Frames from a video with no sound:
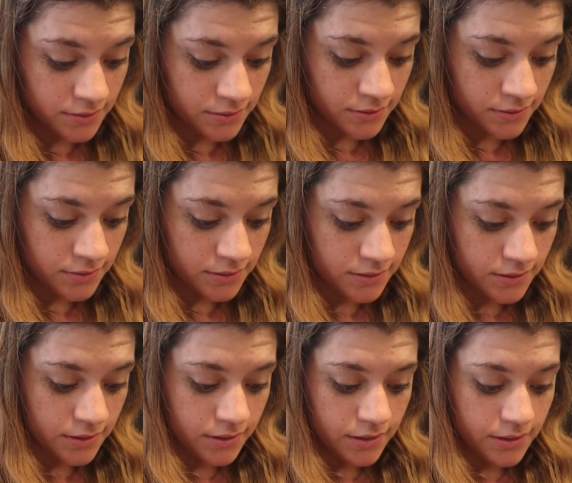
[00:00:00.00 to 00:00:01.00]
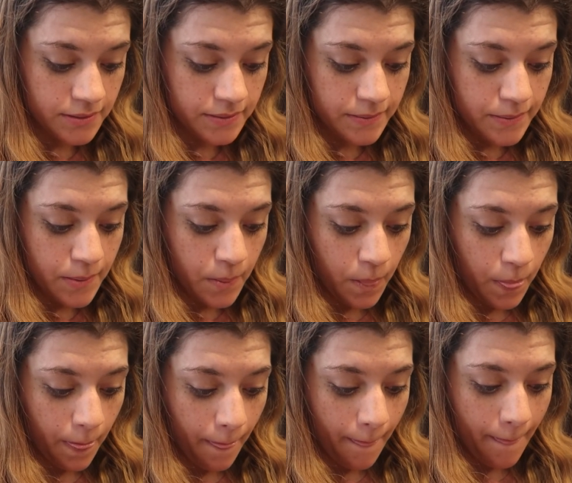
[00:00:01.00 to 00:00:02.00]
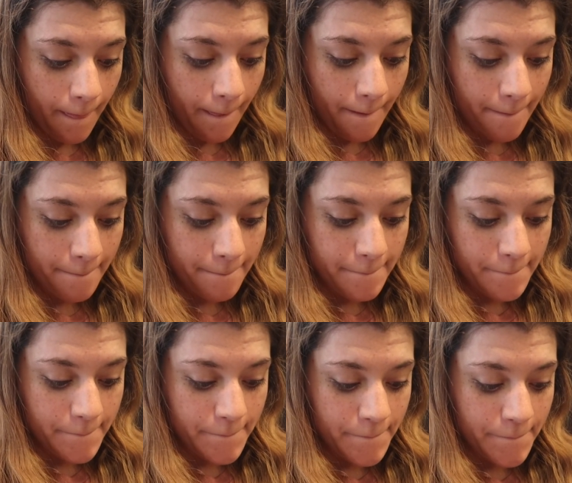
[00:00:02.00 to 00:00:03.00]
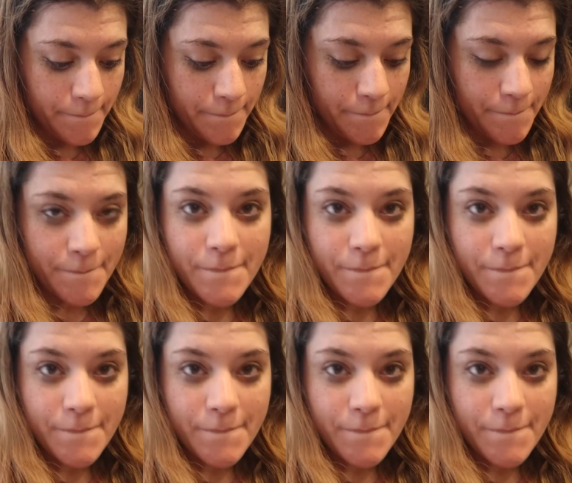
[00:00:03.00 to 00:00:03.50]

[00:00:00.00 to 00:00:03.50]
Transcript: [no speech]